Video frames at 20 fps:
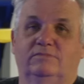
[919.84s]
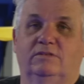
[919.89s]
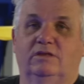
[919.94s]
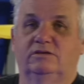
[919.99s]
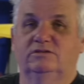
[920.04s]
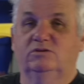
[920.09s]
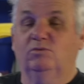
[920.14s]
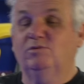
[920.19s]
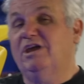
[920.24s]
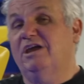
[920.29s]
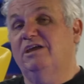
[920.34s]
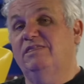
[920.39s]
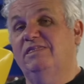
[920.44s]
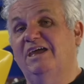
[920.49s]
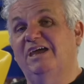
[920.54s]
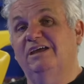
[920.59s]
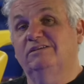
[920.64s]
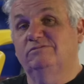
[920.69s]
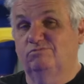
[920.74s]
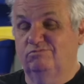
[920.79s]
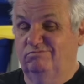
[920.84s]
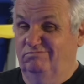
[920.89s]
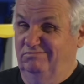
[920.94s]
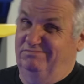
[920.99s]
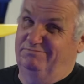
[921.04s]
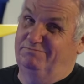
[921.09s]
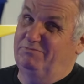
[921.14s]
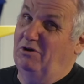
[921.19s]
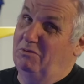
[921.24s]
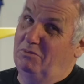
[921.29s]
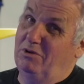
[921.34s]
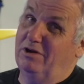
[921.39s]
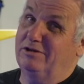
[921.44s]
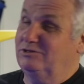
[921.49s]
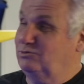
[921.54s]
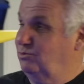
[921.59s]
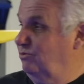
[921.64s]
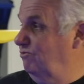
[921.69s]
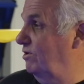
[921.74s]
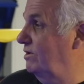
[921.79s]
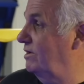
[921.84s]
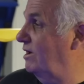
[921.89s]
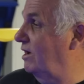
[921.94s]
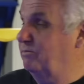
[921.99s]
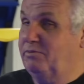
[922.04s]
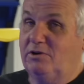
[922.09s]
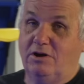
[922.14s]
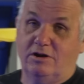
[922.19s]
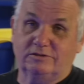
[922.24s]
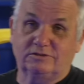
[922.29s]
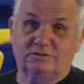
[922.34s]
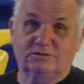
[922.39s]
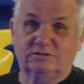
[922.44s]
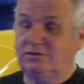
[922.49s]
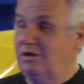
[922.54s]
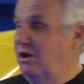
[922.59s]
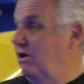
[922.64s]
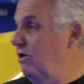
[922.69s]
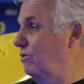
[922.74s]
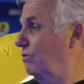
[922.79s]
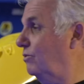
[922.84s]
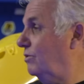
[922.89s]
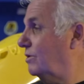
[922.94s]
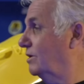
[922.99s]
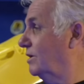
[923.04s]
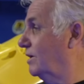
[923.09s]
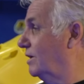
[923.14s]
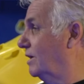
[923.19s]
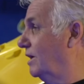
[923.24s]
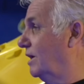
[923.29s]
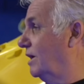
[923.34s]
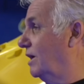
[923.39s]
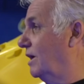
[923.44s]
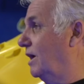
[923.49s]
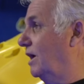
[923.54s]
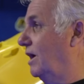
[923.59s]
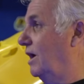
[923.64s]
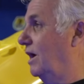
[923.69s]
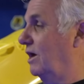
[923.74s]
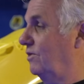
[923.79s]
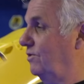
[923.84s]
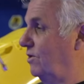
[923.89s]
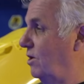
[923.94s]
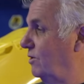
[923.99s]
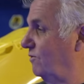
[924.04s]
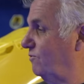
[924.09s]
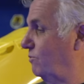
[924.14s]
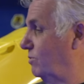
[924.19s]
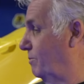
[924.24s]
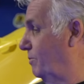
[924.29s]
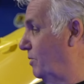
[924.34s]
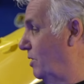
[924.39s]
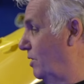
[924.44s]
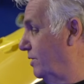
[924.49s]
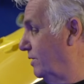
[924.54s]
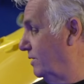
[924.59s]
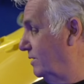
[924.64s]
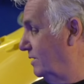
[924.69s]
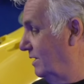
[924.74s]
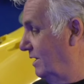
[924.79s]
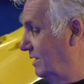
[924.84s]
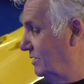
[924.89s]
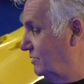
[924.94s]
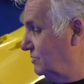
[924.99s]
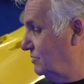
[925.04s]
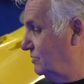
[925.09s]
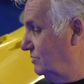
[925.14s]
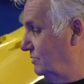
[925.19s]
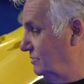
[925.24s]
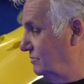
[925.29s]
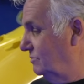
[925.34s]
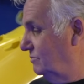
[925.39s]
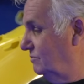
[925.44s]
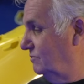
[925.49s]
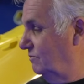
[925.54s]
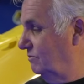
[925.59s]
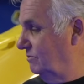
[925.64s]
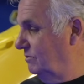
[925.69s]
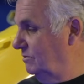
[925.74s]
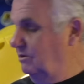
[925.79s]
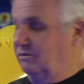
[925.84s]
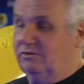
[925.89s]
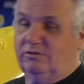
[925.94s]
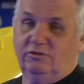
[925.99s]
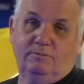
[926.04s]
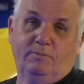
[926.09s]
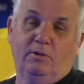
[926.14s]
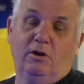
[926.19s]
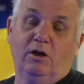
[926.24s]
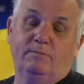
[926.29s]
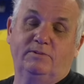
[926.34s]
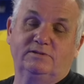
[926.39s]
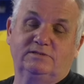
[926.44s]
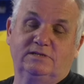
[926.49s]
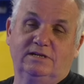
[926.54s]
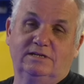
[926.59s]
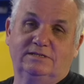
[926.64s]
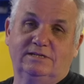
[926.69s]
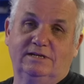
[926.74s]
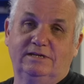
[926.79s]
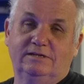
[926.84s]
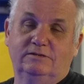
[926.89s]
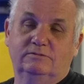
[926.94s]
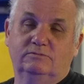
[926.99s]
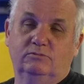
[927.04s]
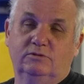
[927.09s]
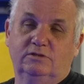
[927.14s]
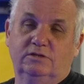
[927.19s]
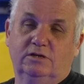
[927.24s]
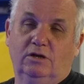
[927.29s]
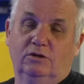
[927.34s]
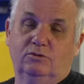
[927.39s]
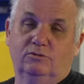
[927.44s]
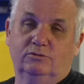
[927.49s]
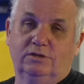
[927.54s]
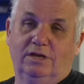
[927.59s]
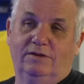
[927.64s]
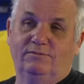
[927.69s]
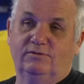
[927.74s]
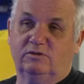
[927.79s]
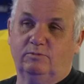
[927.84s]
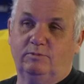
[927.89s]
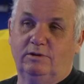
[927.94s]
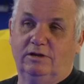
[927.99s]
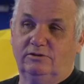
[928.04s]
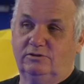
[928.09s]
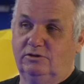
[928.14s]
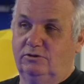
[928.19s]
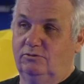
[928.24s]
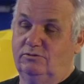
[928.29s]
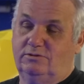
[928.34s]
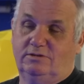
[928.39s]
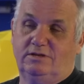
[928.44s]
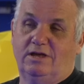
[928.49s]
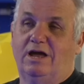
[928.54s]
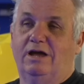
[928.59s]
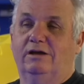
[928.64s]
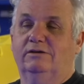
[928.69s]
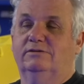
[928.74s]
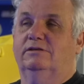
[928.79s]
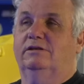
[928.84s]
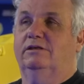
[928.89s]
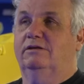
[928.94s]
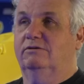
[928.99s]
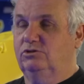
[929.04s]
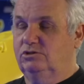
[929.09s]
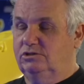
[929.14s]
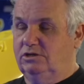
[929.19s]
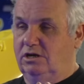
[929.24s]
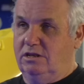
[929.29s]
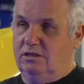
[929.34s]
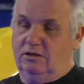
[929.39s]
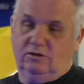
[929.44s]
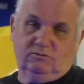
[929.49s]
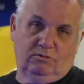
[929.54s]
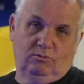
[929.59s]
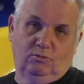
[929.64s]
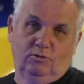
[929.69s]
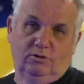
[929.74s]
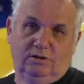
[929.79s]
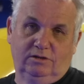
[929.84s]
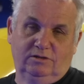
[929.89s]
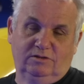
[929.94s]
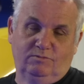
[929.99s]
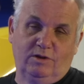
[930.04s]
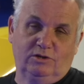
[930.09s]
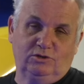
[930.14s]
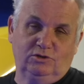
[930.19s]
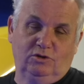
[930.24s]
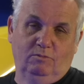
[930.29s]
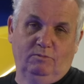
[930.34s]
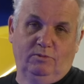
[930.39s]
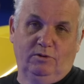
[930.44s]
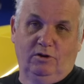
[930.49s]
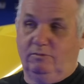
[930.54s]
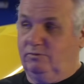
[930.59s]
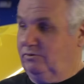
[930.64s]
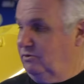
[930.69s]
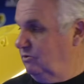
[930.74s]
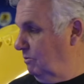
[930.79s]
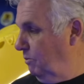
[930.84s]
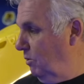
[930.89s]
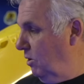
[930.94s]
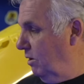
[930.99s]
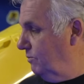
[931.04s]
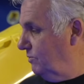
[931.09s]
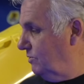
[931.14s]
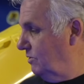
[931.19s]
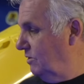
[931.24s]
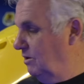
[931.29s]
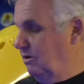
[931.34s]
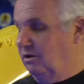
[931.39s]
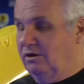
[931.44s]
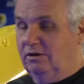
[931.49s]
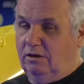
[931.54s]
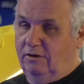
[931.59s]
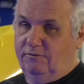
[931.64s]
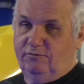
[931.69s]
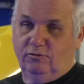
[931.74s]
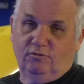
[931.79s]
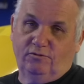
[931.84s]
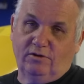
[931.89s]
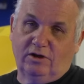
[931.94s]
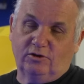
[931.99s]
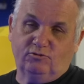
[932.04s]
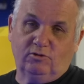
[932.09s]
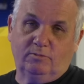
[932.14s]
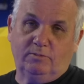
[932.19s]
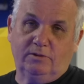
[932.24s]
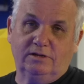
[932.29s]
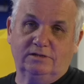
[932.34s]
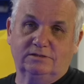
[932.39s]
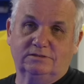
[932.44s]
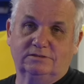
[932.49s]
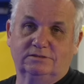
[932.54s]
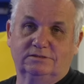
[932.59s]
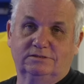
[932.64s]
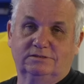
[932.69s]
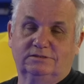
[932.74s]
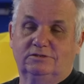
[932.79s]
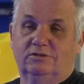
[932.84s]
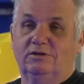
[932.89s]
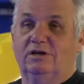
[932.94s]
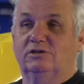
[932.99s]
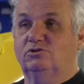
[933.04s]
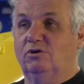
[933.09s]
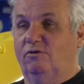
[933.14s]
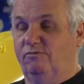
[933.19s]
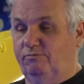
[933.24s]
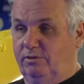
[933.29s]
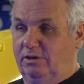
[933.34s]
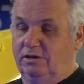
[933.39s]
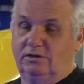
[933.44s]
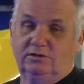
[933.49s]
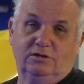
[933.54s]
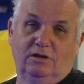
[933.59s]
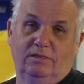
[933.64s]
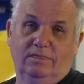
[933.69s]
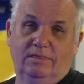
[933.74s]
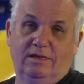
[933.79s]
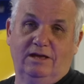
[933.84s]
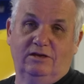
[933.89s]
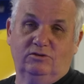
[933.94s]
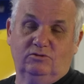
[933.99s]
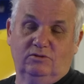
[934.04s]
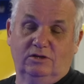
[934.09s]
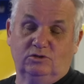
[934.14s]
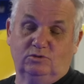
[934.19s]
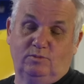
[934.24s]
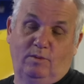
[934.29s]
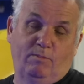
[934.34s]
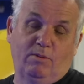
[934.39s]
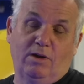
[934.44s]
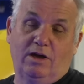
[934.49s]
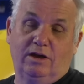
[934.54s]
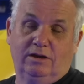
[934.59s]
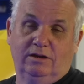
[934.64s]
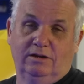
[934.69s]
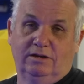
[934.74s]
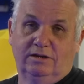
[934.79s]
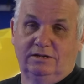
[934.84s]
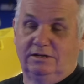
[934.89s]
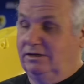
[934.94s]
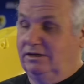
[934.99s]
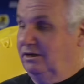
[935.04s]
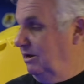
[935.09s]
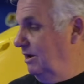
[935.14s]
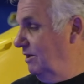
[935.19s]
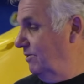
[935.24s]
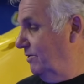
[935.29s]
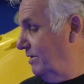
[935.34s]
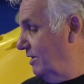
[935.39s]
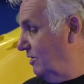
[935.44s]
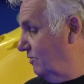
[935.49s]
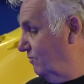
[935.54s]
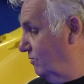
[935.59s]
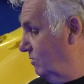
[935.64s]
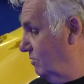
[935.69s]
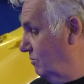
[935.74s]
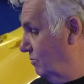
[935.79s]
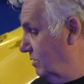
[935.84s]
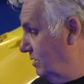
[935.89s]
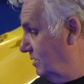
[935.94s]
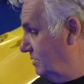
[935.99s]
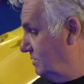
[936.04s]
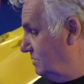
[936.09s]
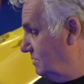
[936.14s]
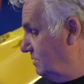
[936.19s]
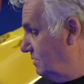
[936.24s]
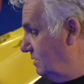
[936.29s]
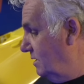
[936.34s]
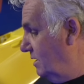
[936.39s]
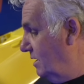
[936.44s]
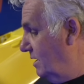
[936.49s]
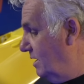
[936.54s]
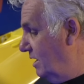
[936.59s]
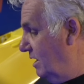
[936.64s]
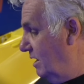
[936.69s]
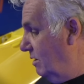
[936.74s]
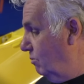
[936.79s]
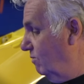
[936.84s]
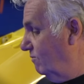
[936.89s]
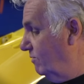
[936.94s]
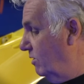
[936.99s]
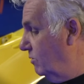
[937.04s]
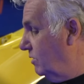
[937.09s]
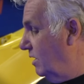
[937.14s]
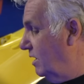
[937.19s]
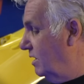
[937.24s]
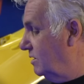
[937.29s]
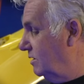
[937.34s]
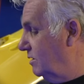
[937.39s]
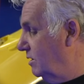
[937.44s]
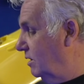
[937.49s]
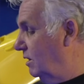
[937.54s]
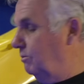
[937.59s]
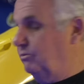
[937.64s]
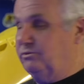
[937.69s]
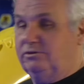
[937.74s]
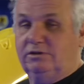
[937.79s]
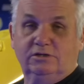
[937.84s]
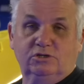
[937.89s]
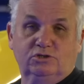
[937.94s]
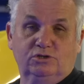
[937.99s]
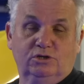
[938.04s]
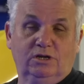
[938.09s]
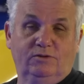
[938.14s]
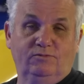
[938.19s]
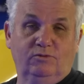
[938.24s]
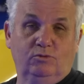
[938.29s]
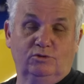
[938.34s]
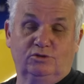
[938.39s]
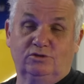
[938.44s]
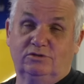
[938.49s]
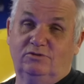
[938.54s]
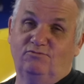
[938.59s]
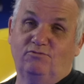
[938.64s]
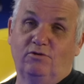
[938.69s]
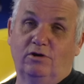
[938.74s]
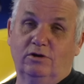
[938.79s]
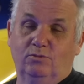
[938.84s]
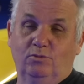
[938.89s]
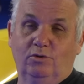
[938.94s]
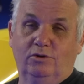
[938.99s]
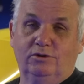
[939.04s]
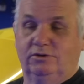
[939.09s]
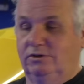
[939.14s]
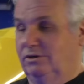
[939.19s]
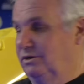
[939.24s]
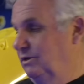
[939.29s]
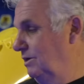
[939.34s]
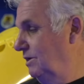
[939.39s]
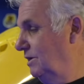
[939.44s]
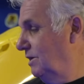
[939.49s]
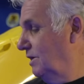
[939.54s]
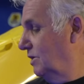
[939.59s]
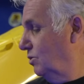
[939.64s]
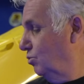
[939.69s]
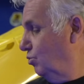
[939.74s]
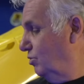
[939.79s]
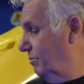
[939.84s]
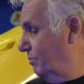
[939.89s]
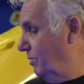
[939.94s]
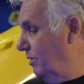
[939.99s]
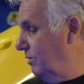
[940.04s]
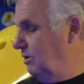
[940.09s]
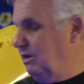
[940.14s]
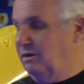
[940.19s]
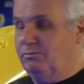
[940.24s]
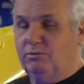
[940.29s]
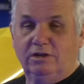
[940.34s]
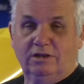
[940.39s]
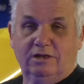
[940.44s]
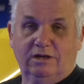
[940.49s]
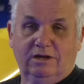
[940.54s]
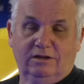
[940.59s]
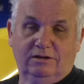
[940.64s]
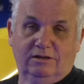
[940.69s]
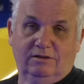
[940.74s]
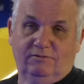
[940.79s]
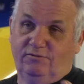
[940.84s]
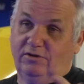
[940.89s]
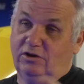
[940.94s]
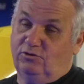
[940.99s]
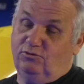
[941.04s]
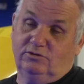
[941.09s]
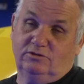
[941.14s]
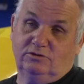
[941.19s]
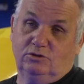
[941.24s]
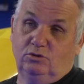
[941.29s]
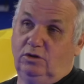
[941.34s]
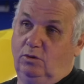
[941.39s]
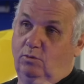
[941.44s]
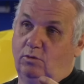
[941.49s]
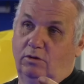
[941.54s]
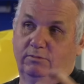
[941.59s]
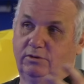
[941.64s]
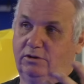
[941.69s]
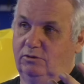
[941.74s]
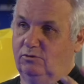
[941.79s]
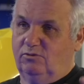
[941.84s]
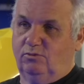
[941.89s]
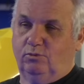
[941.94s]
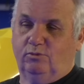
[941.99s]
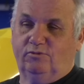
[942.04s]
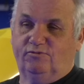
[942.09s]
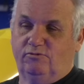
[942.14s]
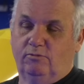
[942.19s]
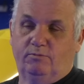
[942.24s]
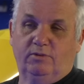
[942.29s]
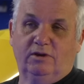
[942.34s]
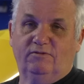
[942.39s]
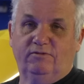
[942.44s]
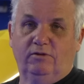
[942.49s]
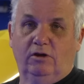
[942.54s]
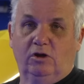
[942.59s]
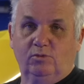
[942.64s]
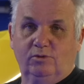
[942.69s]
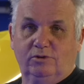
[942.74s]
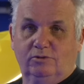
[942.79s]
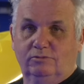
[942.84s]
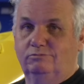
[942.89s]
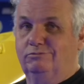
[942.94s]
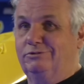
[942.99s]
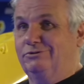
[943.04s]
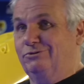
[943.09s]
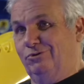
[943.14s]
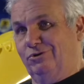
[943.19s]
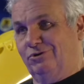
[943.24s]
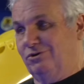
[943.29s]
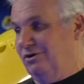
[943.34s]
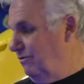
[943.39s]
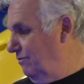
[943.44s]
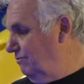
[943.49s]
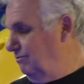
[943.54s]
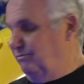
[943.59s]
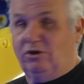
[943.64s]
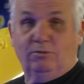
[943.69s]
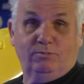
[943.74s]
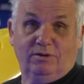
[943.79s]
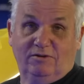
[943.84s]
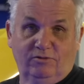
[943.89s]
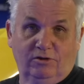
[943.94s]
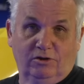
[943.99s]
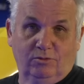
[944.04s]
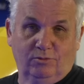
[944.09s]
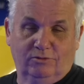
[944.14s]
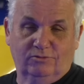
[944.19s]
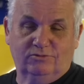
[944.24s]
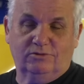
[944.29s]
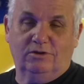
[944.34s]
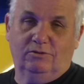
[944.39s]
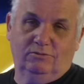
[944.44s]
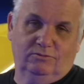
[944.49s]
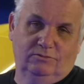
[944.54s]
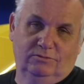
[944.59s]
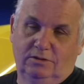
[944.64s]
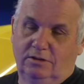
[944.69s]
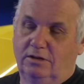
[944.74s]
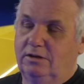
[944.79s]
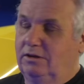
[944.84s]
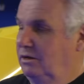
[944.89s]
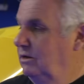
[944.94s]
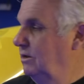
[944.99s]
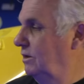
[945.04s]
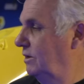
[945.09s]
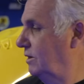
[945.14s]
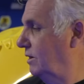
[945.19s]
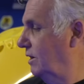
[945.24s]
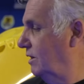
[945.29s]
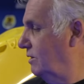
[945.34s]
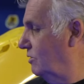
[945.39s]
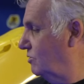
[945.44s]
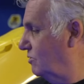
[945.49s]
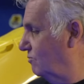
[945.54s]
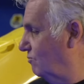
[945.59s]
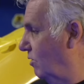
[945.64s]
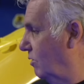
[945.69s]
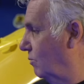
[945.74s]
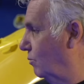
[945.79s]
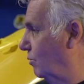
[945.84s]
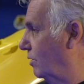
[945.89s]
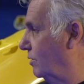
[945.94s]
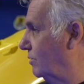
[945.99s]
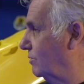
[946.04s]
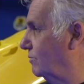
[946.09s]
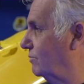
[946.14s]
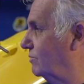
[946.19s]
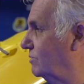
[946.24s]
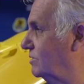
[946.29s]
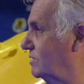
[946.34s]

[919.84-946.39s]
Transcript: So we're getting there. Bottom line is we're running out of parts. So the owner from the bike is, the pipe is in Italy with a guy called David Spinazzi, who is actually a genius with working his magic on pipes, because the pipe's a full factory piece. So that's off being done there. So that should be back in the next few weeks. We've located a cardboard ignition cover, which is the right one. When the bike came in, it had a factory Suzuki one, but it was for a big flywheel. We took it off, no big flywheel. So it needs the right one.